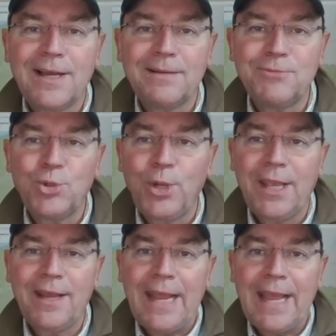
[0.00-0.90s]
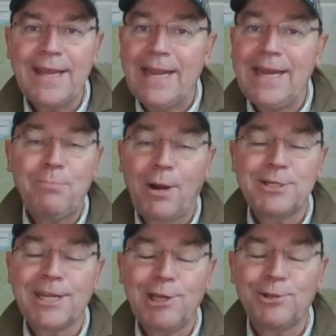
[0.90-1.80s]
doing it at any
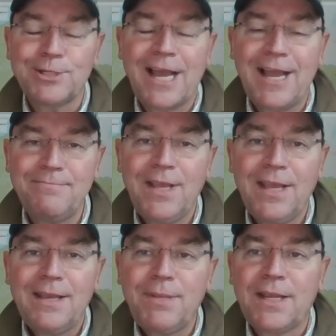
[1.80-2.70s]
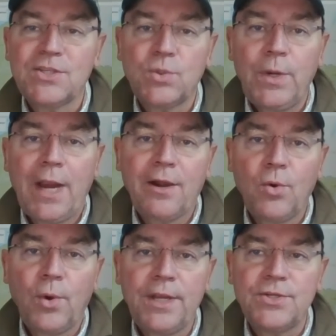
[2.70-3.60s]
particular time, because we are
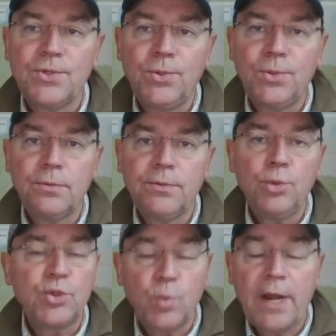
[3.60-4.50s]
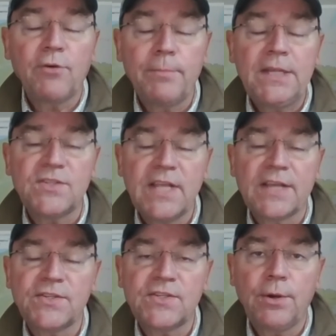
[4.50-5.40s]
going to use whatever means
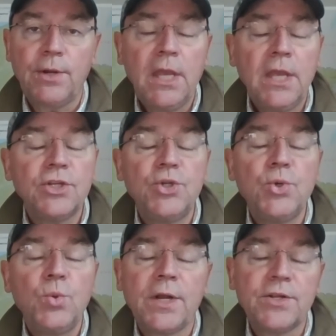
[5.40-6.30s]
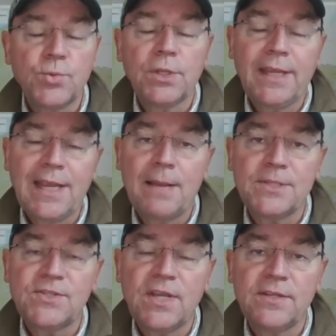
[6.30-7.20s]
necessary to do what is really common
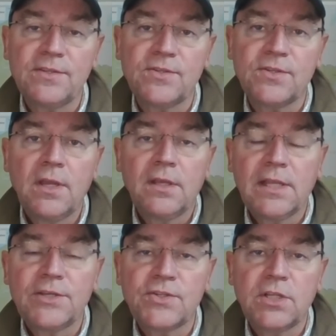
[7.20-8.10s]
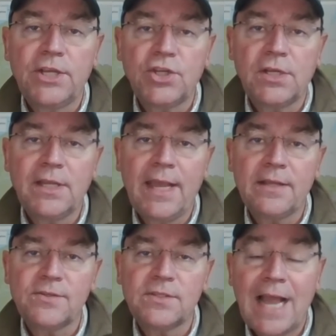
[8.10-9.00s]
sense legislation
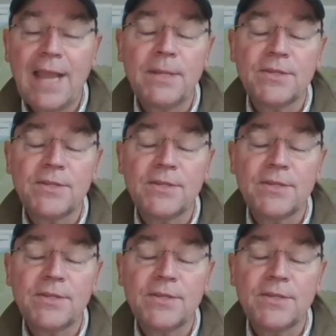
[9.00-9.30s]
that time has